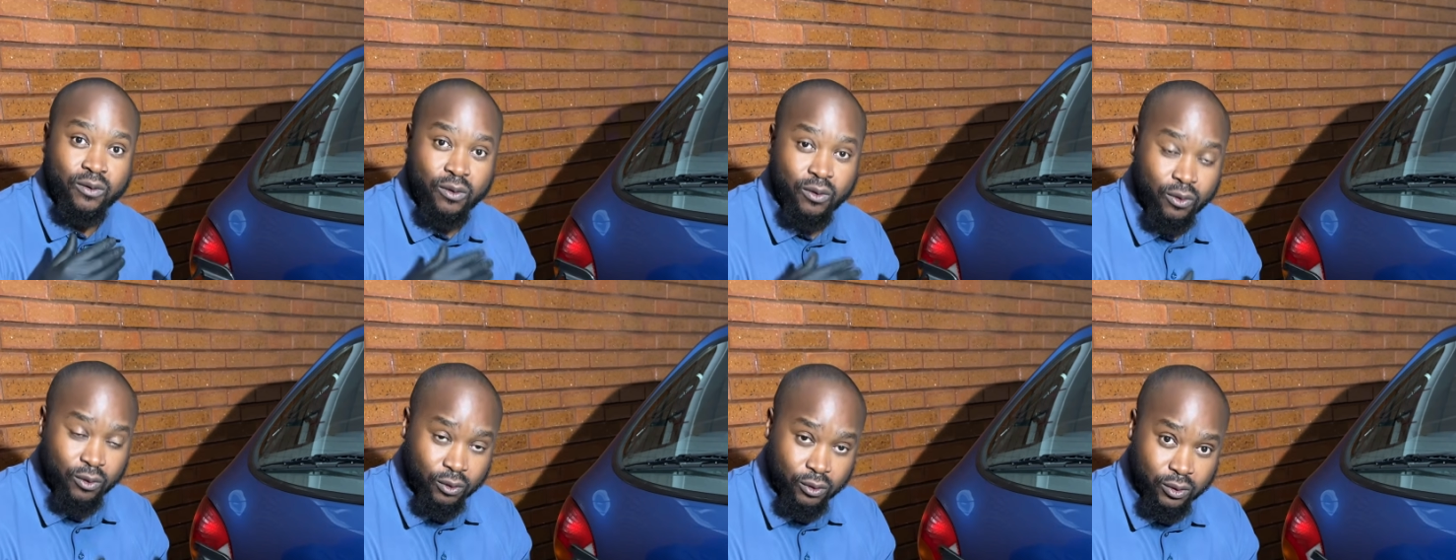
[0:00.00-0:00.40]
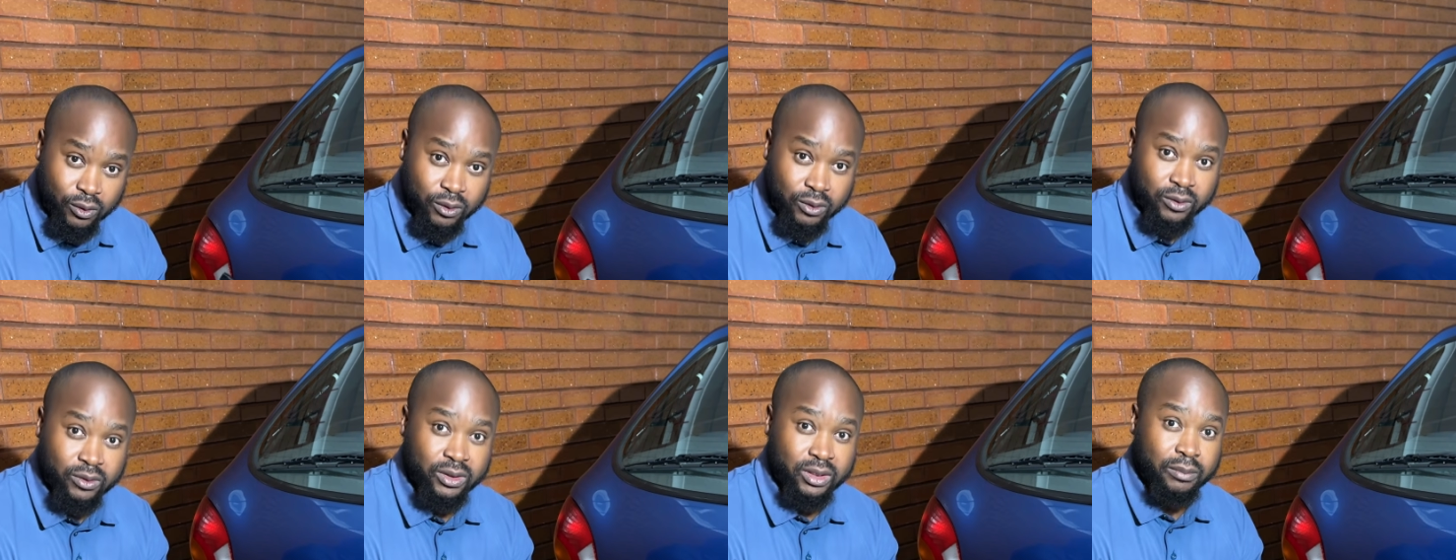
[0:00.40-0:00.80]
all
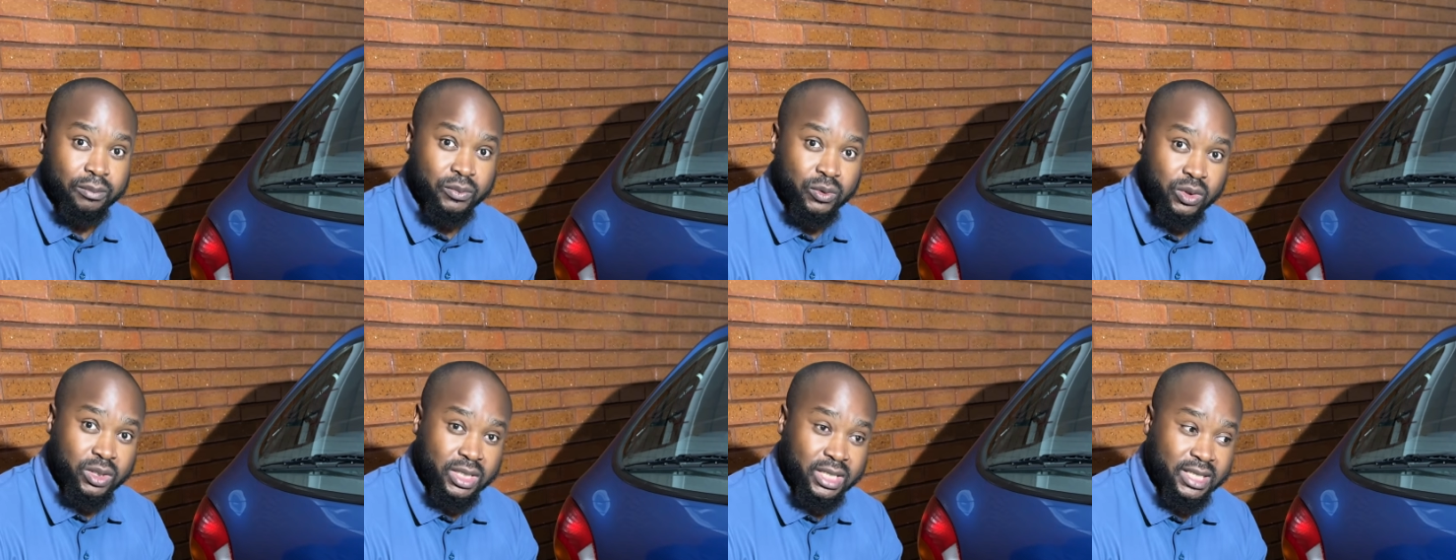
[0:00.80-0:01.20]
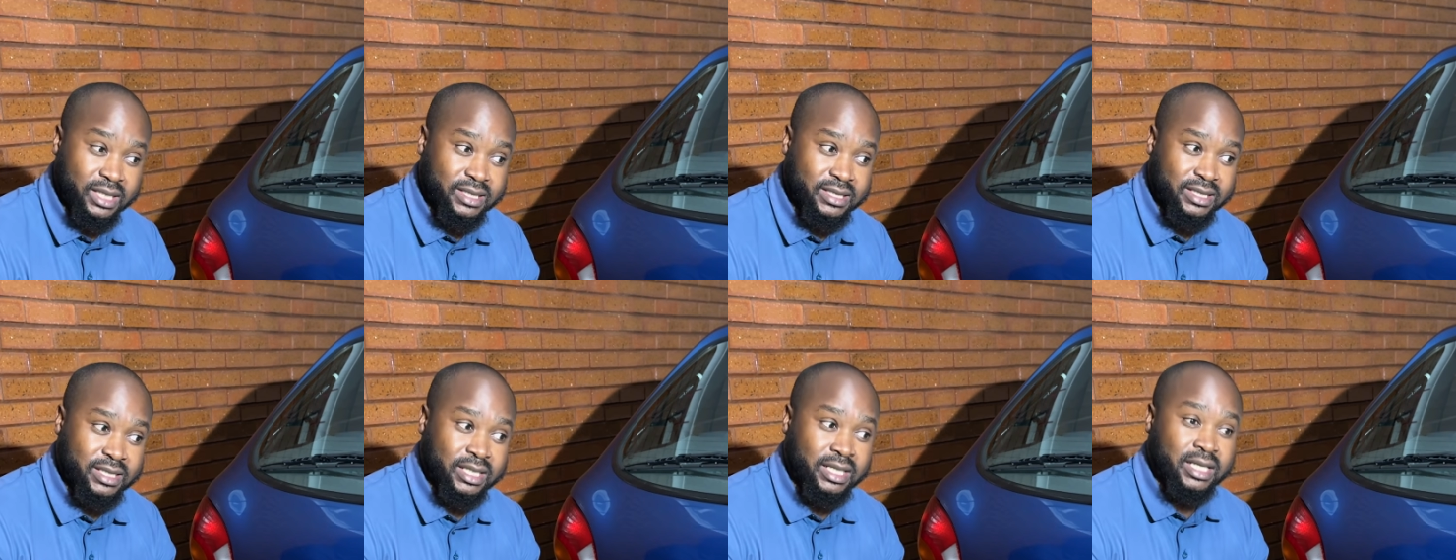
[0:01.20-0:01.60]
the
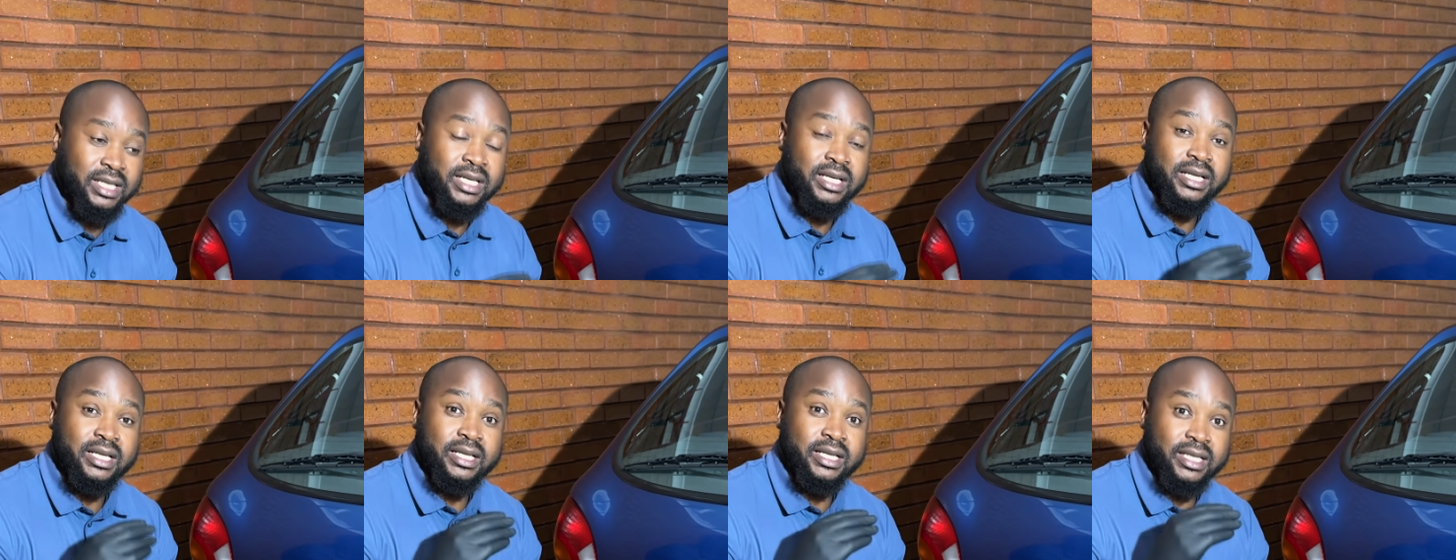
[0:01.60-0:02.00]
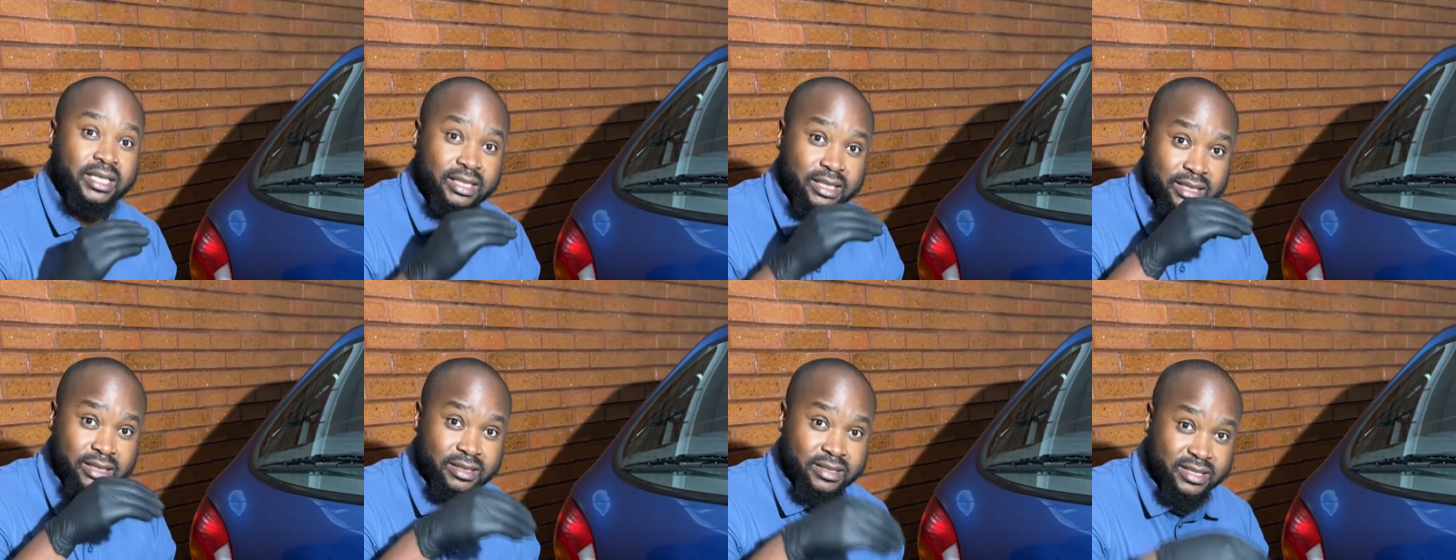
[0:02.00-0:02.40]
products in
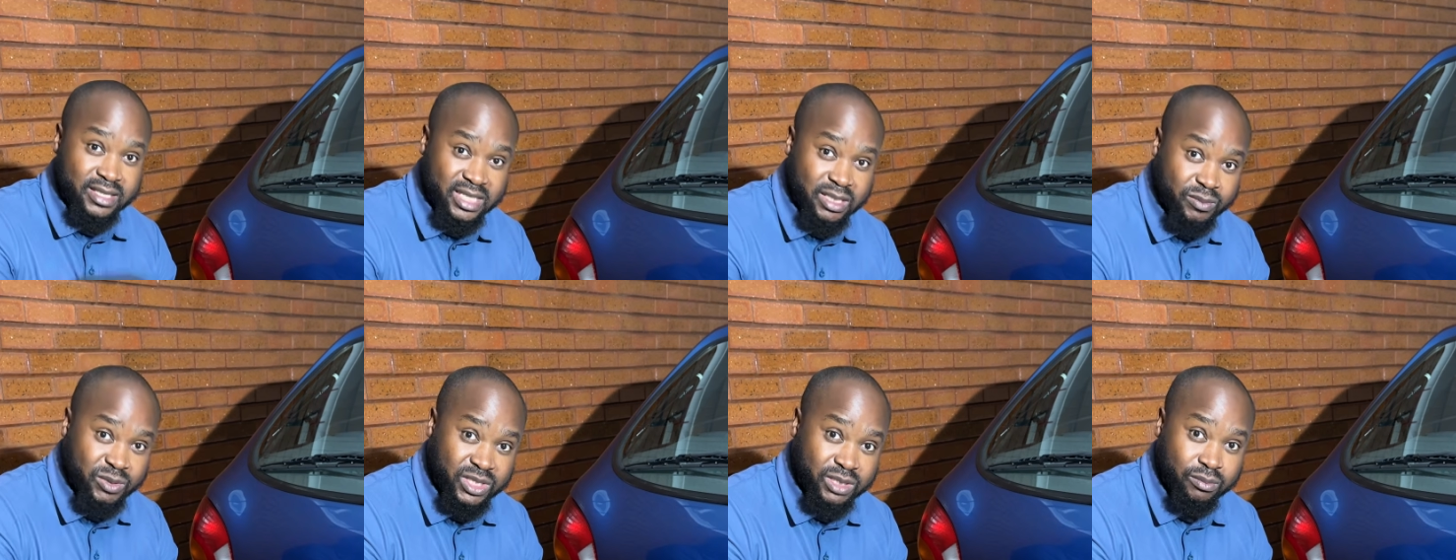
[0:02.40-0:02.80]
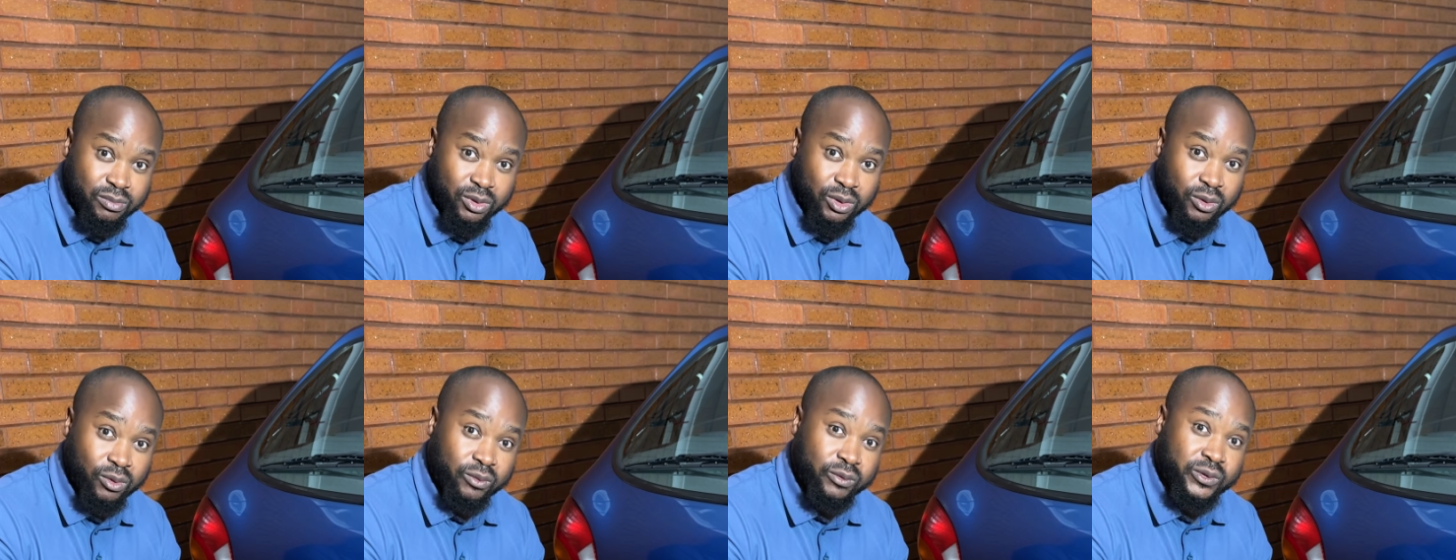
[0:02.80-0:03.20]
the description
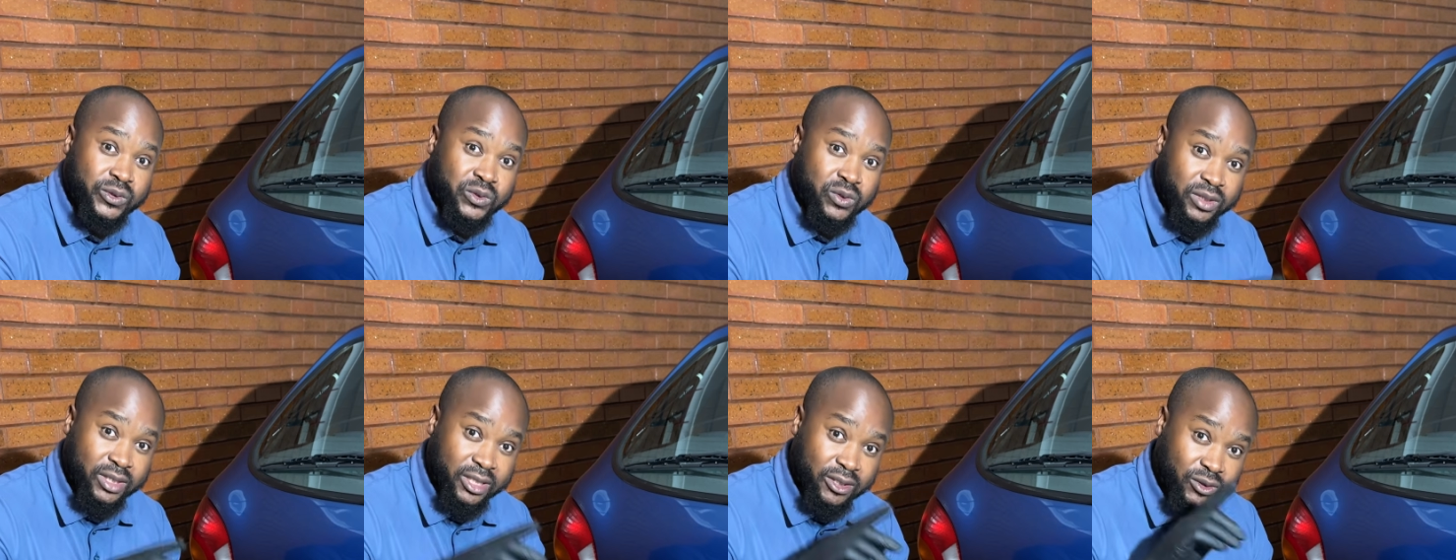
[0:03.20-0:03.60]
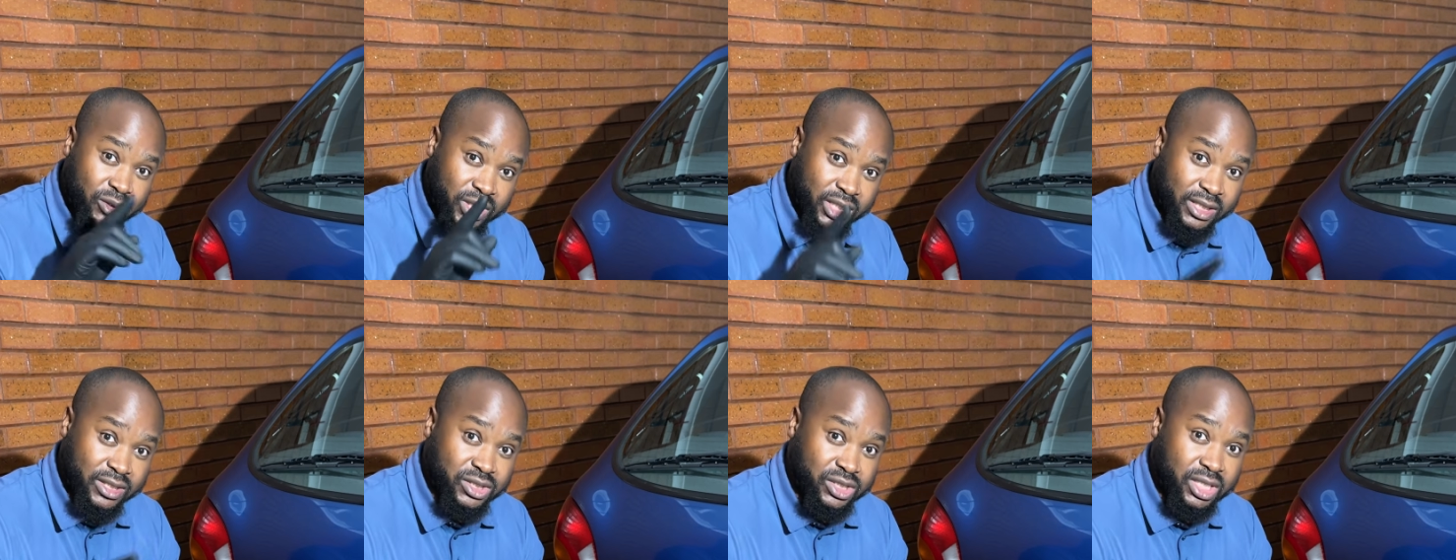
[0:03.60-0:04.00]
below so that you
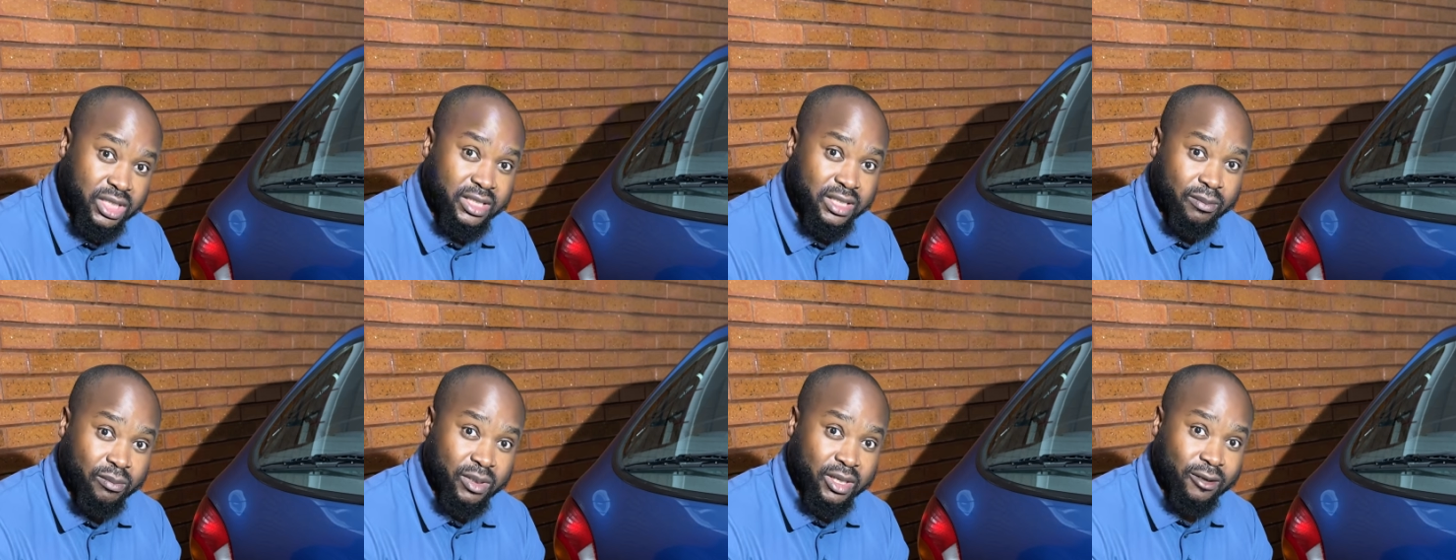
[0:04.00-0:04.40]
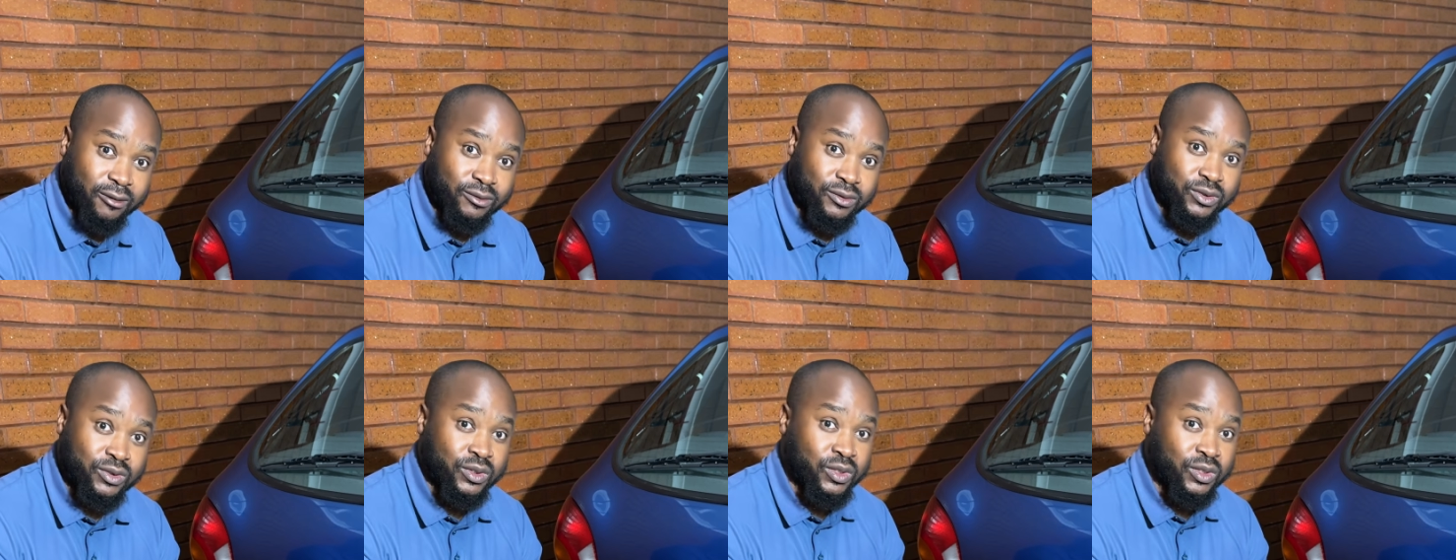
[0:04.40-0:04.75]
can check them out.